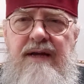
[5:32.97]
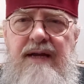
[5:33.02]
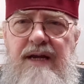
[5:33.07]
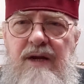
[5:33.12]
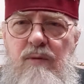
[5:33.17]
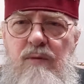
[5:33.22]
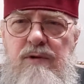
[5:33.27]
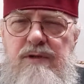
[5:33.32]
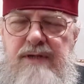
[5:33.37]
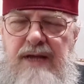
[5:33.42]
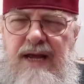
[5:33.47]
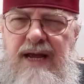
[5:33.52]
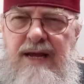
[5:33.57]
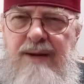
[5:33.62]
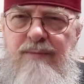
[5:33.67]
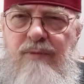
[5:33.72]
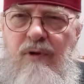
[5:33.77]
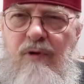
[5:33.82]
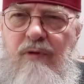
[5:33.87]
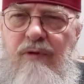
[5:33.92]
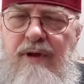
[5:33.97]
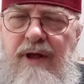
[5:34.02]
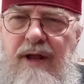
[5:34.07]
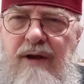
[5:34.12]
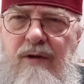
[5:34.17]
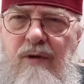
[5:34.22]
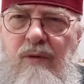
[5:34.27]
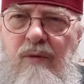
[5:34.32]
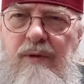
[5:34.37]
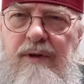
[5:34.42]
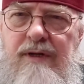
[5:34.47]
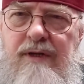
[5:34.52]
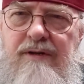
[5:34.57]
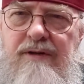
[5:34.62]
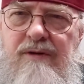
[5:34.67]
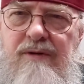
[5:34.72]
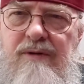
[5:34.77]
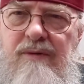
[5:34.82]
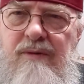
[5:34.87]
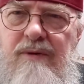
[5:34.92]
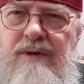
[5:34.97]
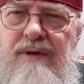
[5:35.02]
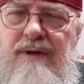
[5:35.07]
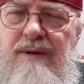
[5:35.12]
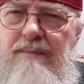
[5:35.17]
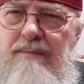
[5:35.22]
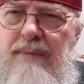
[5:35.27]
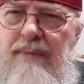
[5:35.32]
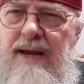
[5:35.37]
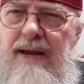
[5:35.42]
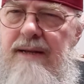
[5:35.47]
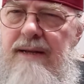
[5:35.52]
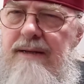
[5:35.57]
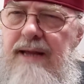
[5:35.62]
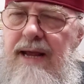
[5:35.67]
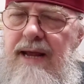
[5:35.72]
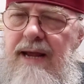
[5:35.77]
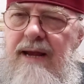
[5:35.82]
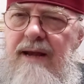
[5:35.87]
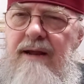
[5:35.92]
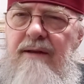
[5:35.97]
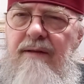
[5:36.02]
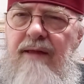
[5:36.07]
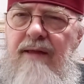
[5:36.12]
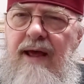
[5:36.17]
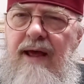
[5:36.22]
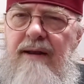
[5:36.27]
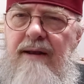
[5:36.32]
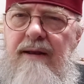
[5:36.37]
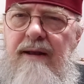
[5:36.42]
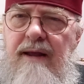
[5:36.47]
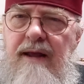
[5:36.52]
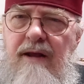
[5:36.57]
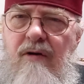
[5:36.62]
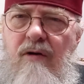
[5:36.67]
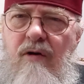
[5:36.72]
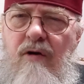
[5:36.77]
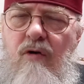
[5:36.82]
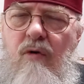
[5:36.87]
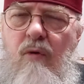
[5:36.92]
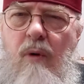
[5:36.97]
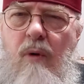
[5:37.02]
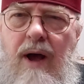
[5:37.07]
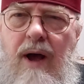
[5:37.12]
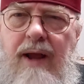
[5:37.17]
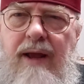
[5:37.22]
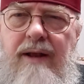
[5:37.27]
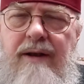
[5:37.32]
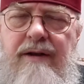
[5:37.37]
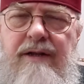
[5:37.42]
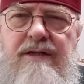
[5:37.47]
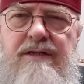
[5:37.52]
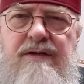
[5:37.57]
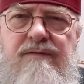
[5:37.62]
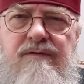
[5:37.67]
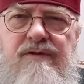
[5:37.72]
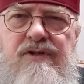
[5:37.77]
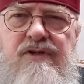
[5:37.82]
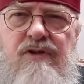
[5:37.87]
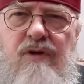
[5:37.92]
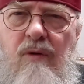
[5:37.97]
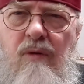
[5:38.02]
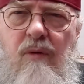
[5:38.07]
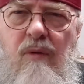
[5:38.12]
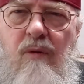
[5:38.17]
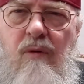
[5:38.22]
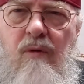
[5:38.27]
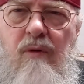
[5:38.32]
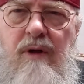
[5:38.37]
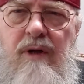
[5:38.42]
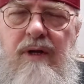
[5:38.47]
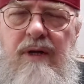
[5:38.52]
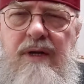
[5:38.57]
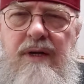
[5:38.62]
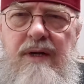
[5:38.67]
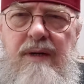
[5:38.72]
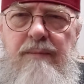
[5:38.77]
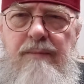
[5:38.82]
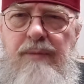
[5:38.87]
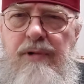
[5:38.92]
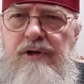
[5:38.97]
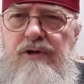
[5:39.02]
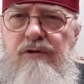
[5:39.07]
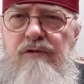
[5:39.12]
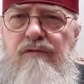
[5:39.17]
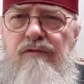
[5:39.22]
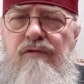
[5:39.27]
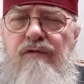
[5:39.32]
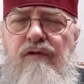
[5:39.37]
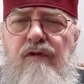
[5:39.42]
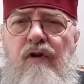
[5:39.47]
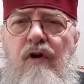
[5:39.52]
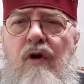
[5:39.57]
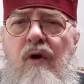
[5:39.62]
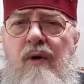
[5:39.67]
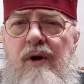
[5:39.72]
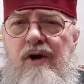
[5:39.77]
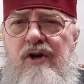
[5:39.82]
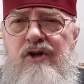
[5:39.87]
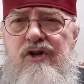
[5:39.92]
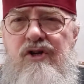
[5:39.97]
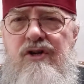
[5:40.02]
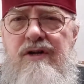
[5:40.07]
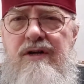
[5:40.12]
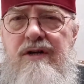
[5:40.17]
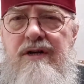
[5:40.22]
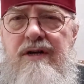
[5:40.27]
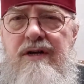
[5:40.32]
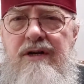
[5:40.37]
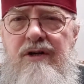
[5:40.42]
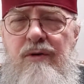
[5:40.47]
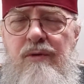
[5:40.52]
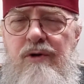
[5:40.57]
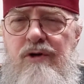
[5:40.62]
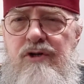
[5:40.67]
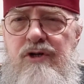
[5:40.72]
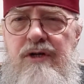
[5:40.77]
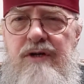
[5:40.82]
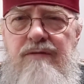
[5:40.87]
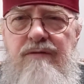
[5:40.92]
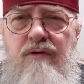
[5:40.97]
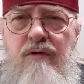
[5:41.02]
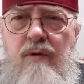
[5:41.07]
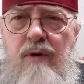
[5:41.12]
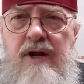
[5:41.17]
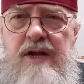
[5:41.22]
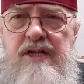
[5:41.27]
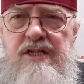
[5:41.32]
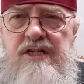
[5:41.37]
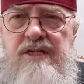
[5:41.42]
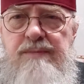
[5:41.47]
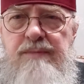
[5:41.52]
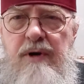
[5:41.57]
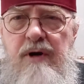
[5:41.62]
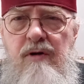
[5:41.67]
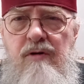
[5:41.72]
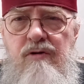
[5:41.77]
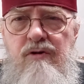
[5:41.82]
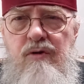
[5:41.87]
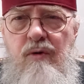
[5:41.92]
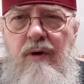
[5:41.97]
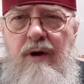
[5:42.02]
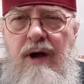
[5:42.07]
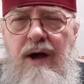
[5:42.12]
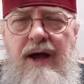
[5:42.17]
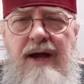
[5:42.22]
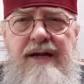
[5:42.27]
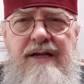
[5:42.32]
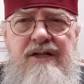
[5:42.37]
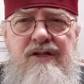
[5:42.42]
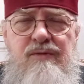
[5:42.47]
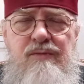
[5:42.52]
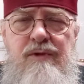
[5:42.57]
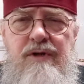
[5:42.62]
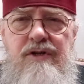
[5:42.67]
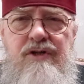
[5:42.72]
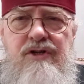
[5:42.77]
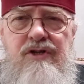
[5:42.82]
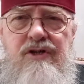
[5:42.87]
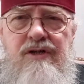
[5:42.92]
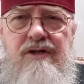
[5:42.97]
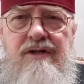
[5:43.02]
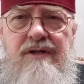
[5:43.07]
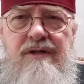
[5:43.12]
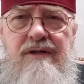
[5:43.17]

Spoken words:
he was able not only to maintain that inner quietness of soul, but to flourish, to achieve great spiritual heights, which